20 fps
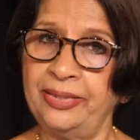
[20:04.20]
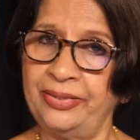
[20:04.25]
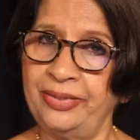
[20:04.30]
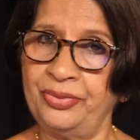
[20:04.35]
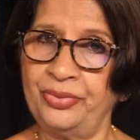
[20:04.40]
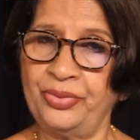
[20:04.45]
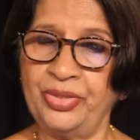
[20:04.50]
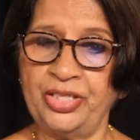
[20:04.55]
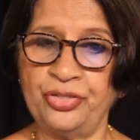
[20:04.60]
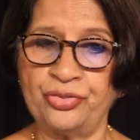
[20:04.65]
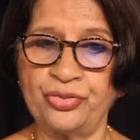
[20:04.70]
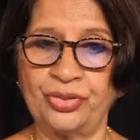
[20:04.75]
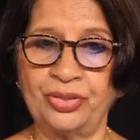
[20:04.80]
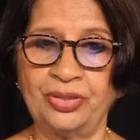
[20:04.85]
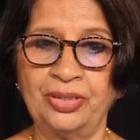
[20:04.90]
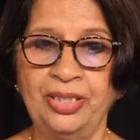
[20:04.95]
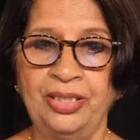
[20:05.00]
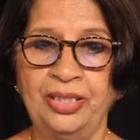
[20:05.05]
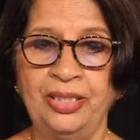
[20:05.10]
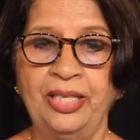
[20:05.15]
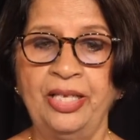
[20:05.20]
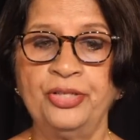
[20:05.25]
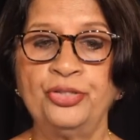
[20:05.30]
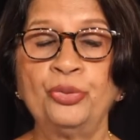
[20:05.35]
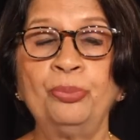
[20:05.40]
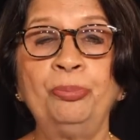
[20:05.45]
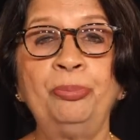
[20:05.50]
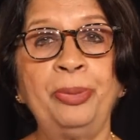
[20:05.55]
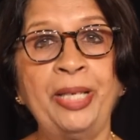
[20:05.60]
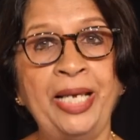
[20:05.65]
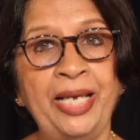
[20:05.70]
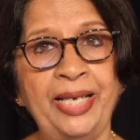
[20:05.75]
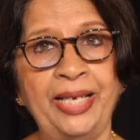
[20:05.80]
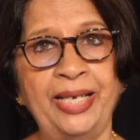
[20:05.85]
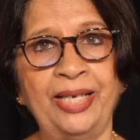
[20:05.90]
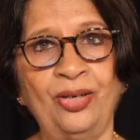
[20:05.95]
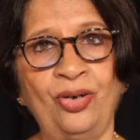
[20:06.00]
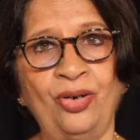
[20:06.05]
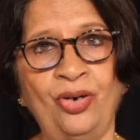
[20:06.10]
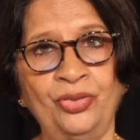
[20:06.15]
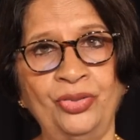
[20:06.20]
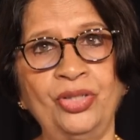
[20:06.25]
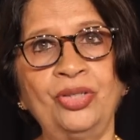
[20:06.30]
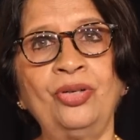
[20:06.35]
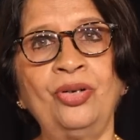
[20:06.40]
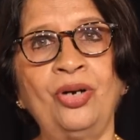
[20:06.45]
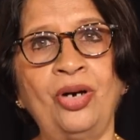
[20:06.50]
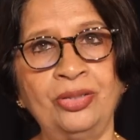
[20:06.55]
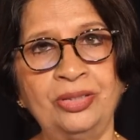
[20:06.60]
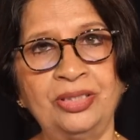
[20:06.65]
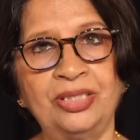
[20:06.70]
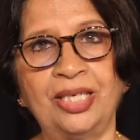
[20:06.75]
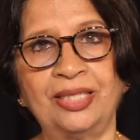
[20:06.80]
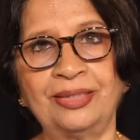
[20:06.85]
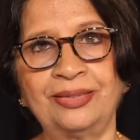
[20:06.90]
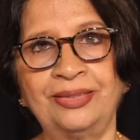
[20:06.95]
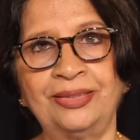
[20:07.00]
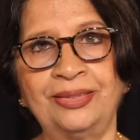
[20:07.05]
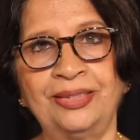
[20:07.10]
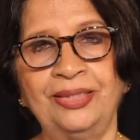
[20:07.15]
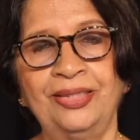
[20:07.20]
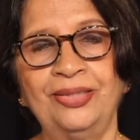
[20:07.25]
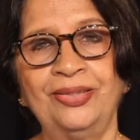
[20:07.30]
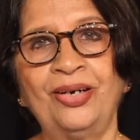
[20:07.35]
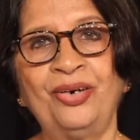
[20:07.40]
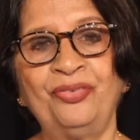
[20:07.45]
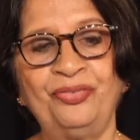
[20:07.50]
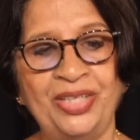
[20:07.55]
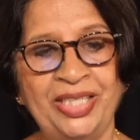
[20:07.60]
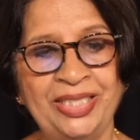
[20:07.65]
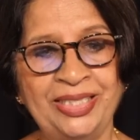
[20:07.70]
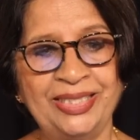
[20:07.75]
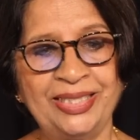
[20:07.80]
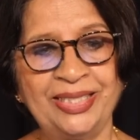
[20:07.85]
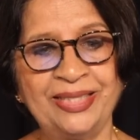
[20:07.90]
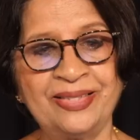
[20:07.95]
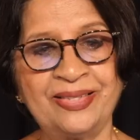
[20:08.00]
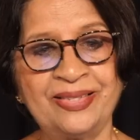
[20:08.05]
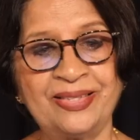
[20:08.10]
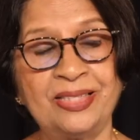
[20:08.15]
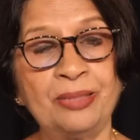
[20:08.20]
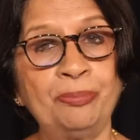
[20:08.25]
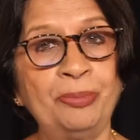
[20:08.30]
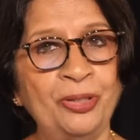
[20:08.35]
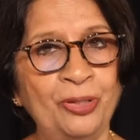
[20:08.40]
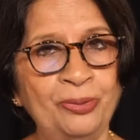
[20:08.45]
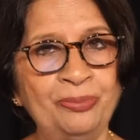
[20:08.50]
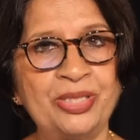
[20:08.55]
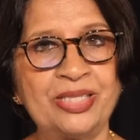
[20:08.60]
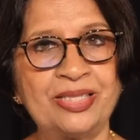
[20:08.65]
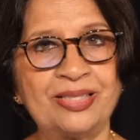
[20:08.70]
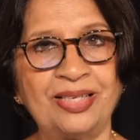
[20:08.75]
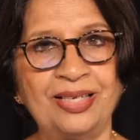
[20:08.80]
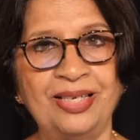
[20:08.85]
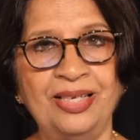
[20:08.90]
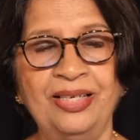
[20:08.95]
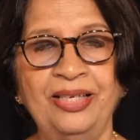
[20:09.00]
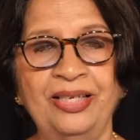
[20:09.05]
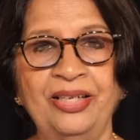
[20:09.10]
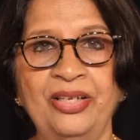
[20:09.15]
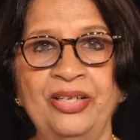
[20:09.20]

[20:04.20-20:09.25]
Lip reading: the region to bear on the conduct of India's diplomacy